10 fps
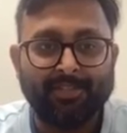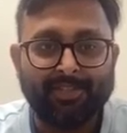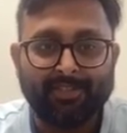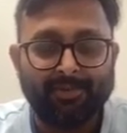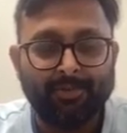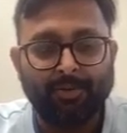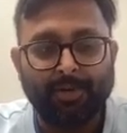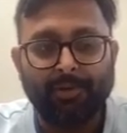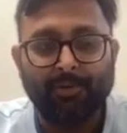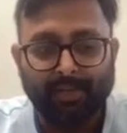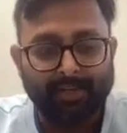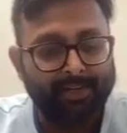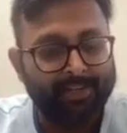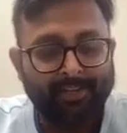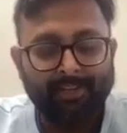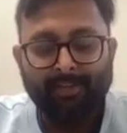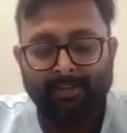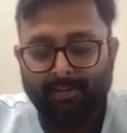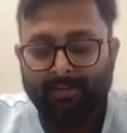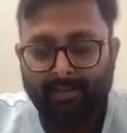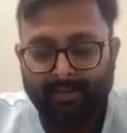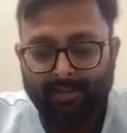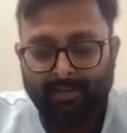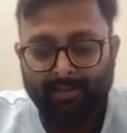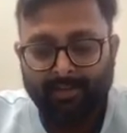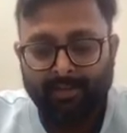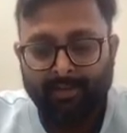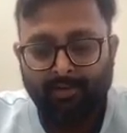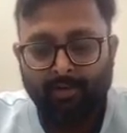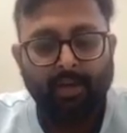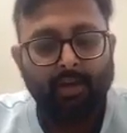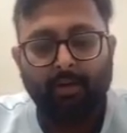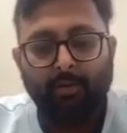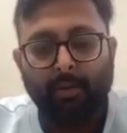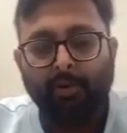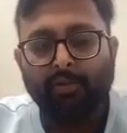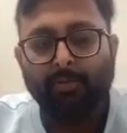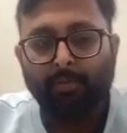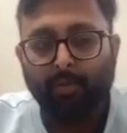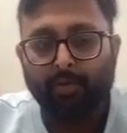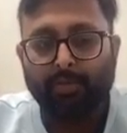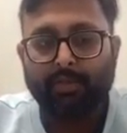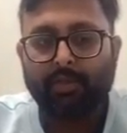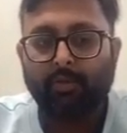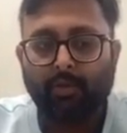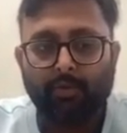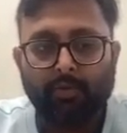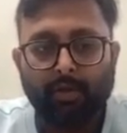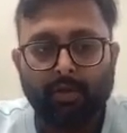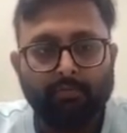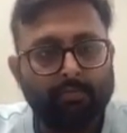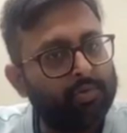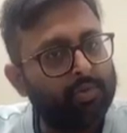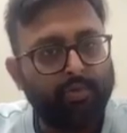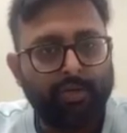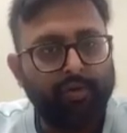you just go on going. Okay, about the books and all, okay. So you